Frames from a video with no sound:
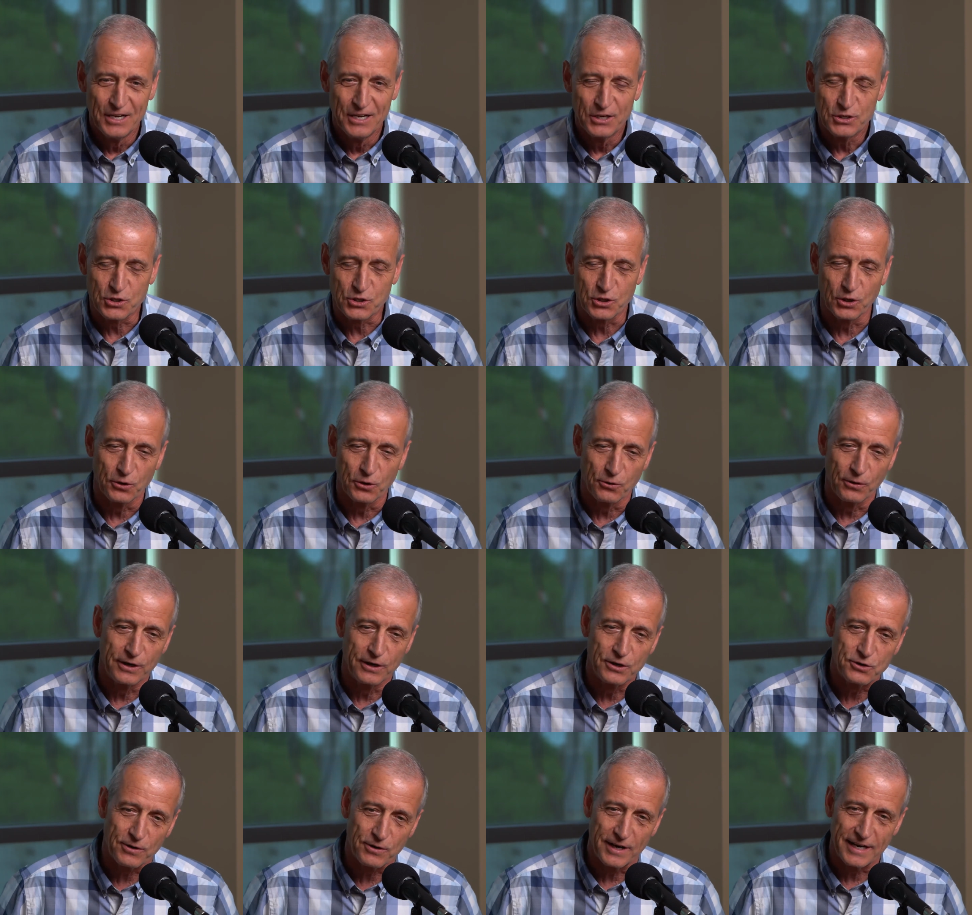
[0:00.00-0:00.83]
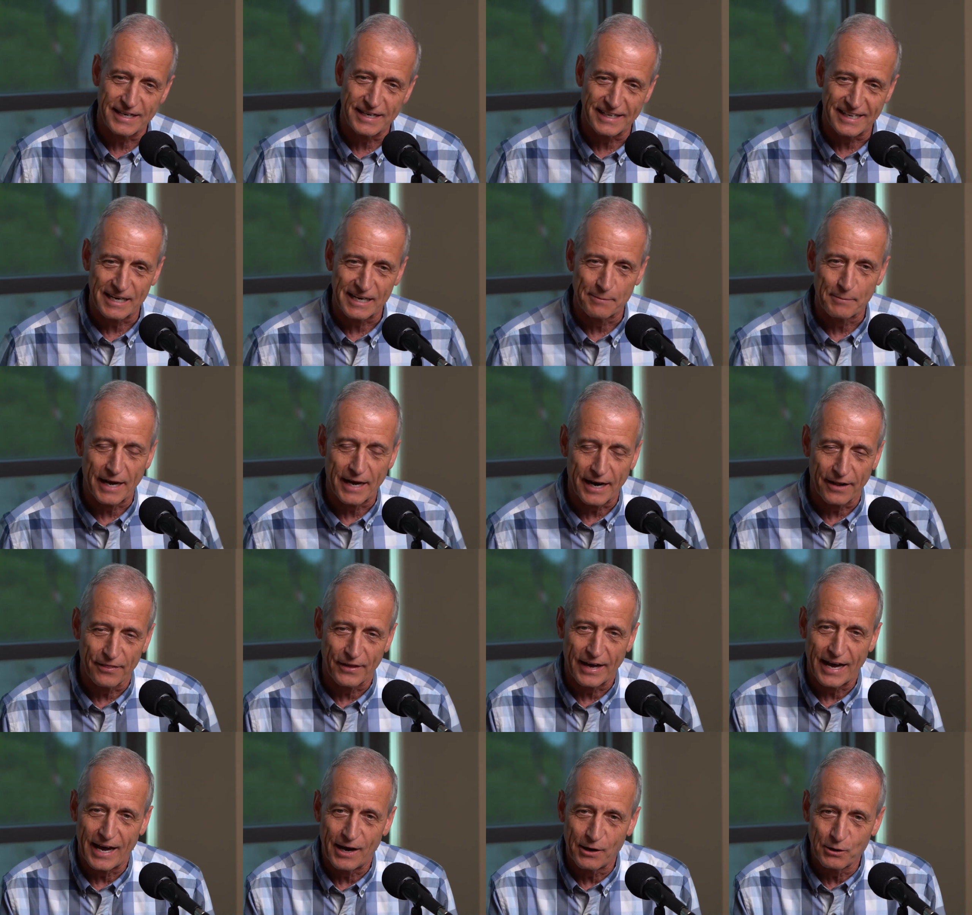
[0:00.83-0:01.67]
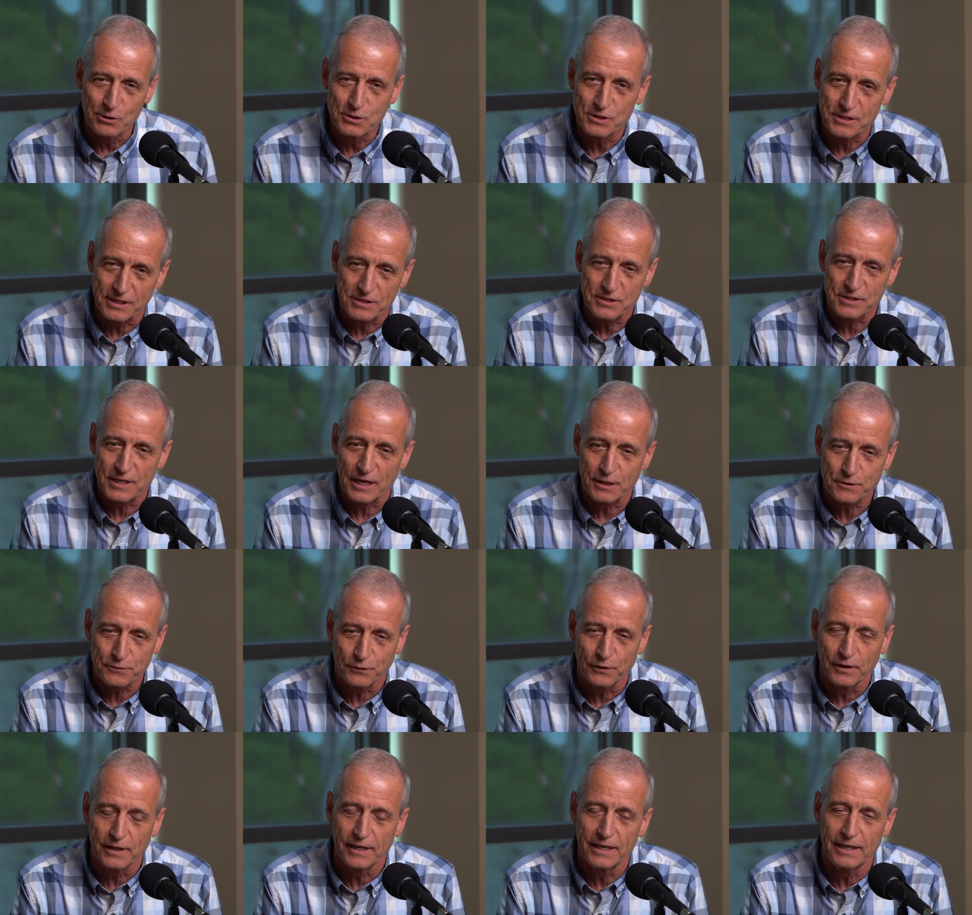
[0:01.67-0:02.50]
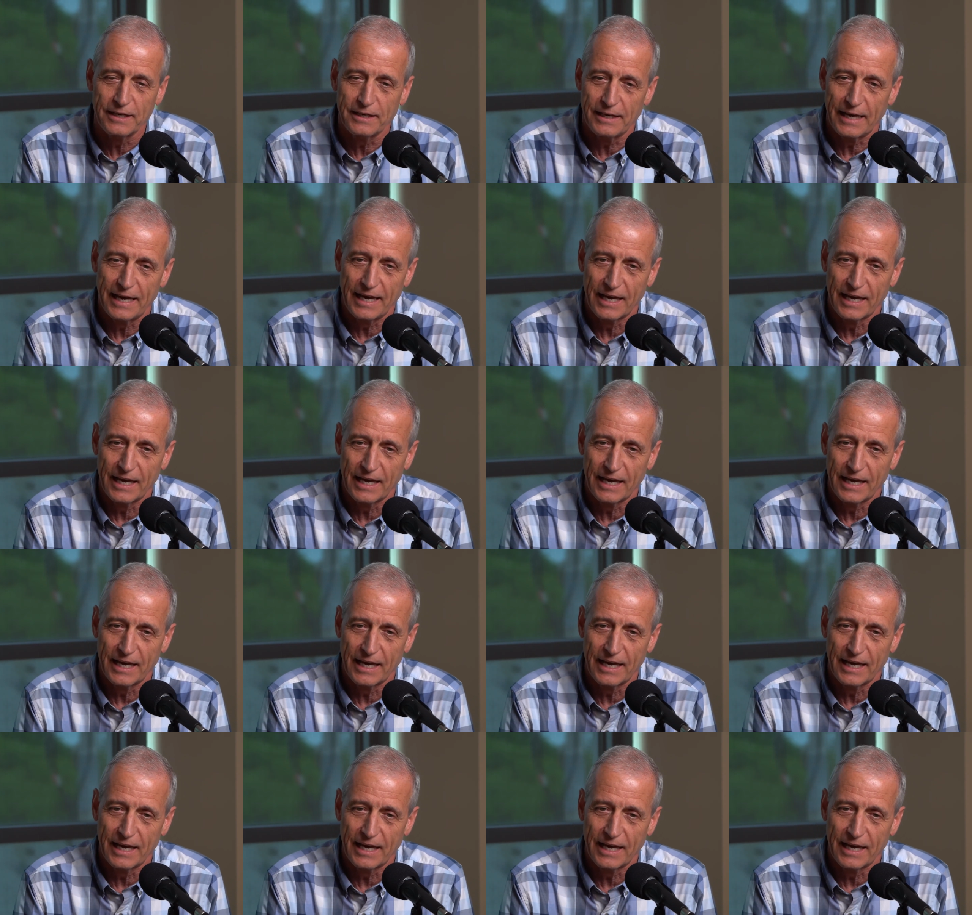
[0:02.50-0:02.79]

children, trying to get them out of the house successfully.